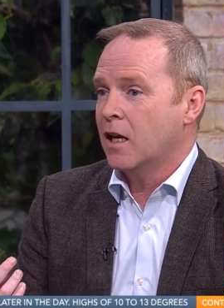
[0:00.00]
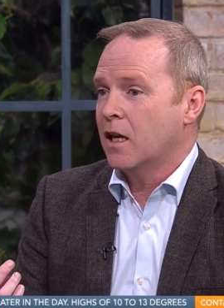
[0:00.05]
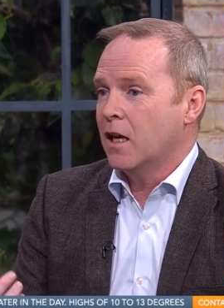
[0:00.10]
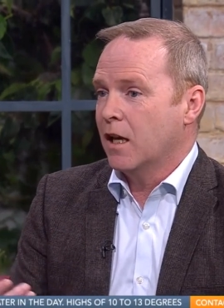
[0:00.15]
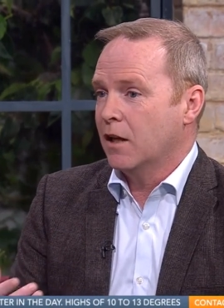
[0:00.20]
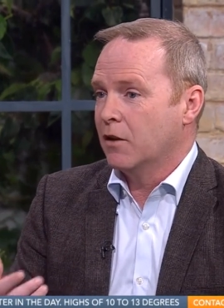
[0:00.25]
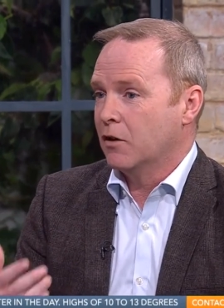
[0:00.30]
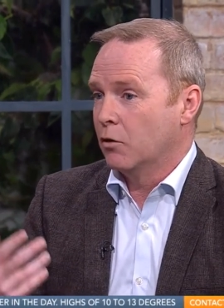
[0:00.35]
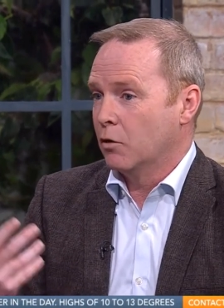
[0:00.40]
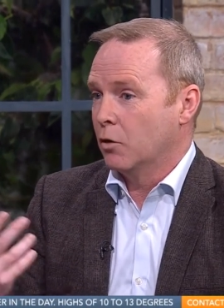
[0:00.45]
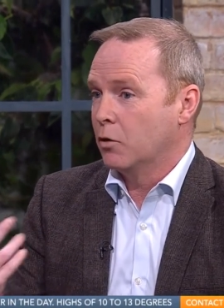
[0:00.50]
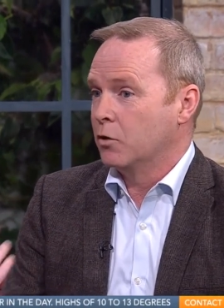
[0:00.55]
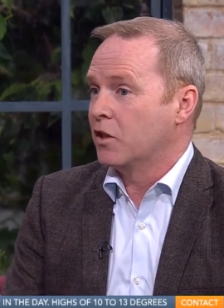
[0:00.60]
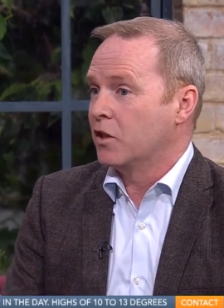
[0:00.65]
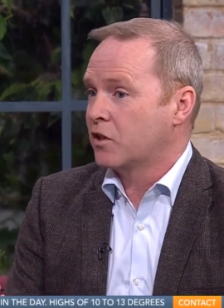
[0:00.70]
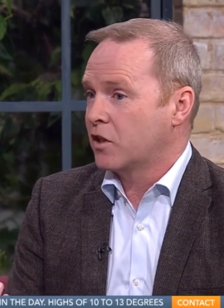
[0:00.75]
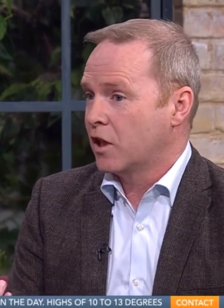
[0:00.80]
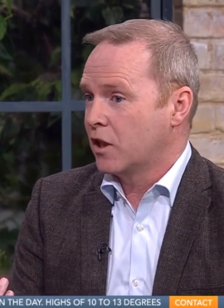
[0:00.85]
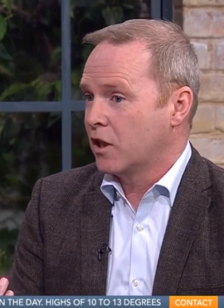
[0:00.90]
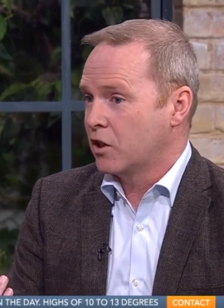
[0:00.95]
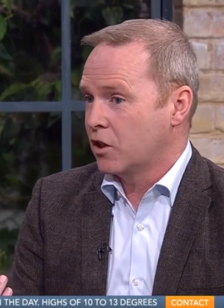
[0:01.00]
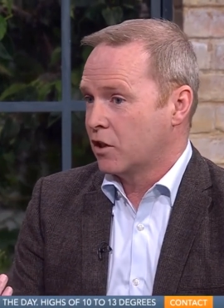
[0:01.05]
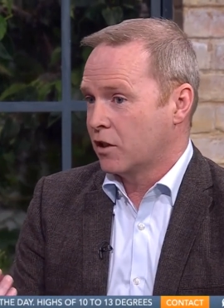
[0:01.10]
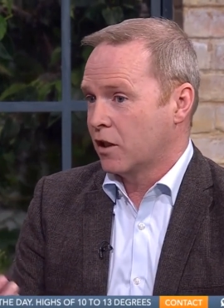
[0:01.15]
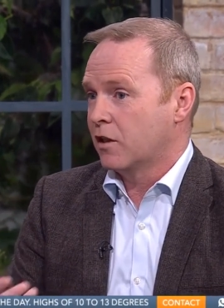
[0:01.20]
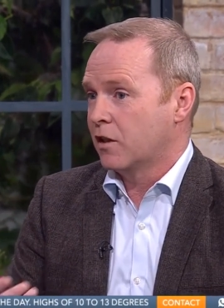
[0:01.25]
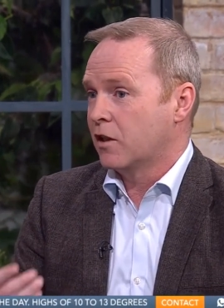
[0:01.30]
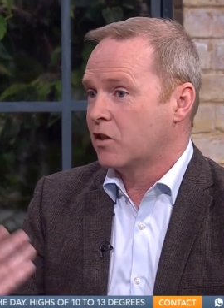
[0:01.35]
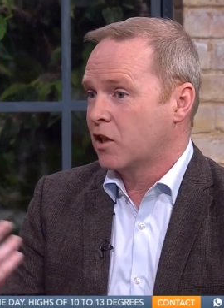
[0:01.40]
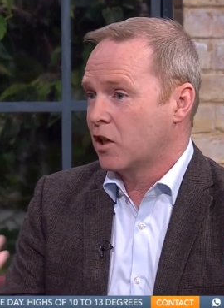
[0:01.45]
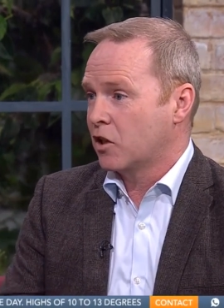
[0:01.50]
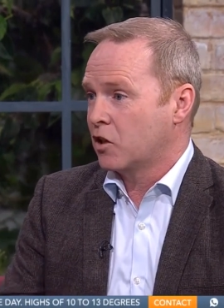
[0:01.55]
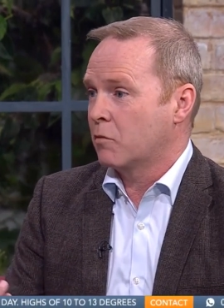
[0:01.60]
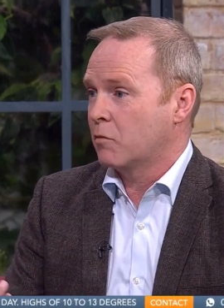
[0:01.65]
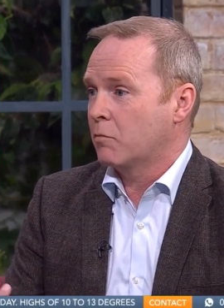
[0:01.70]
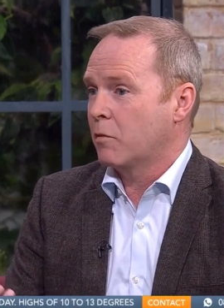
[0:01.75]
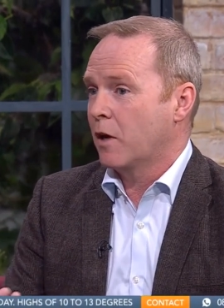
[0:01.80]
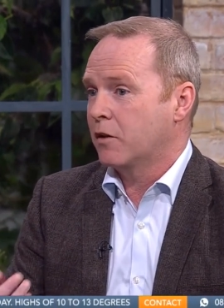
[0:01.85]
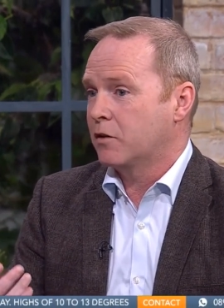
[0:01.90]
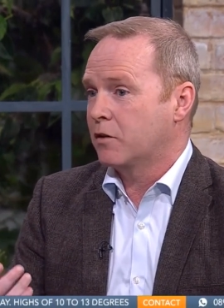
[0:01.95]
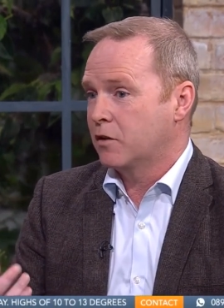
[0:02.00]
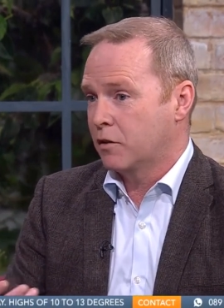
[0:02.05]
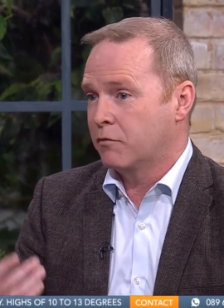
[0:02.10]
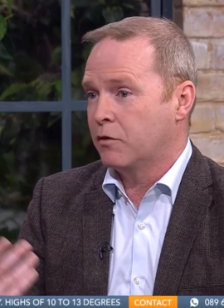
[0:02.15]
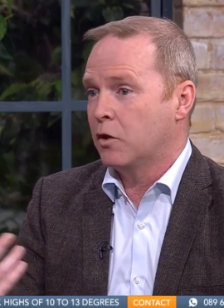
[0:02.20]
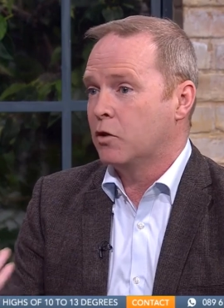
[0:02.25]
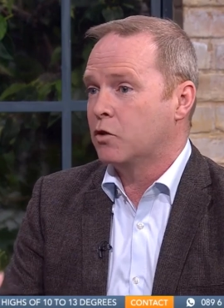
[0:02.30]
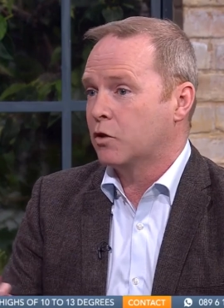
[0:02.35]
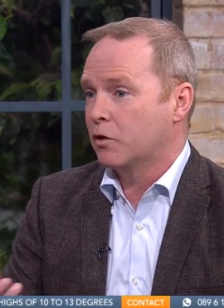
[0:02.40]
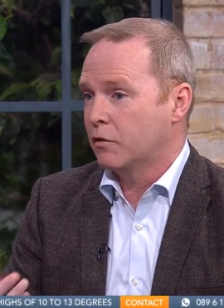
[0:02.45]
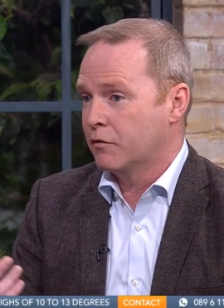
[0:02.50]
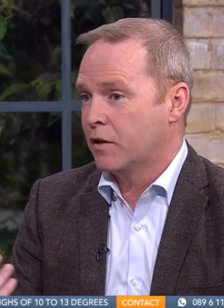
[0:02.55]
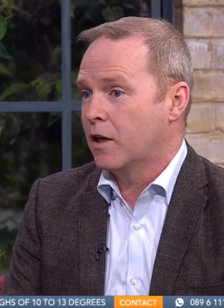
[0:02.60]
in their own decisions and decisions about the future of